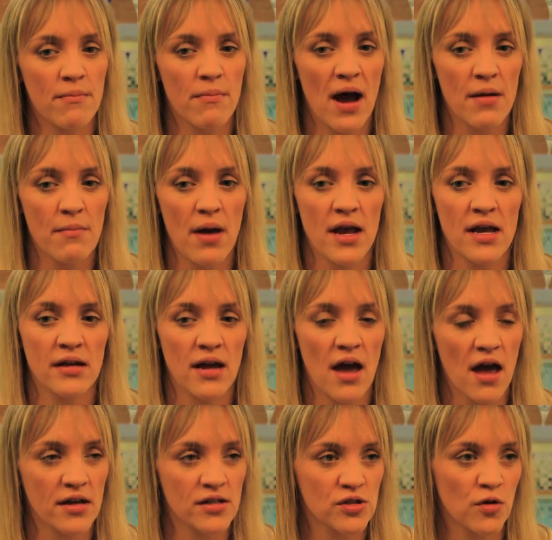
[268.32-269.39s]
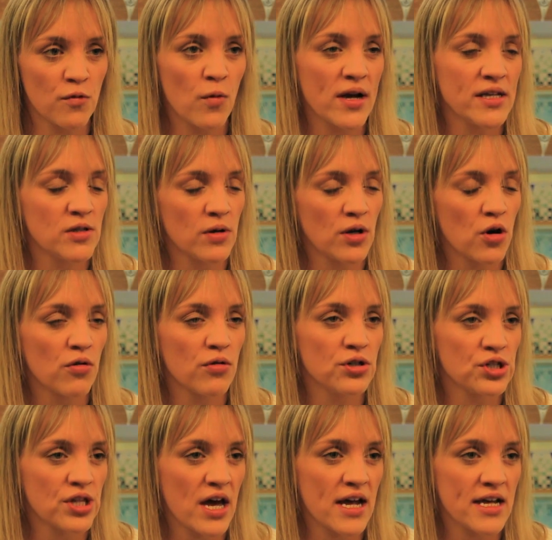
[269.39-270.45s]
my main uh, sort of way to
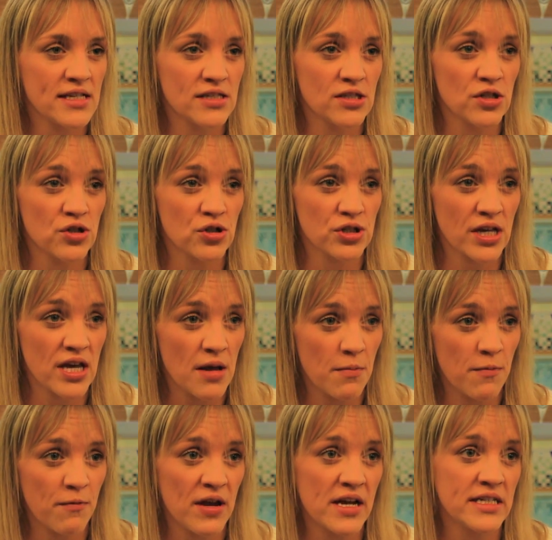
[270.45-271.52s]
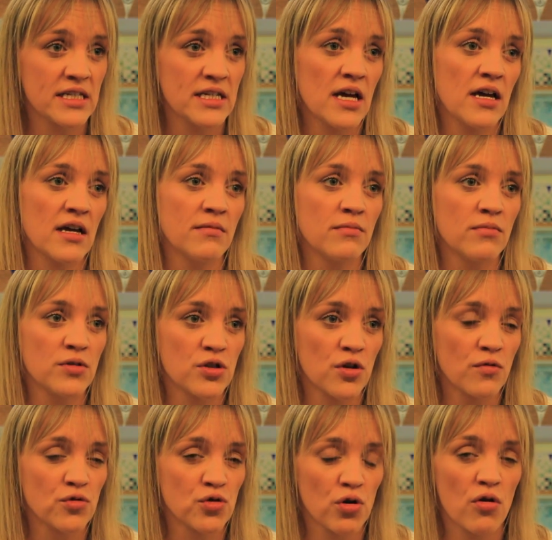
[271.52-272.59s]
encourage that is to just keep feeding it and
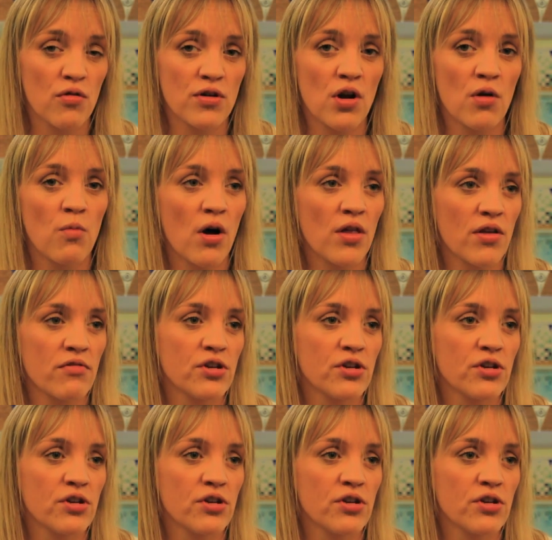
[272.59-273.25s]
sort of drawing on what they're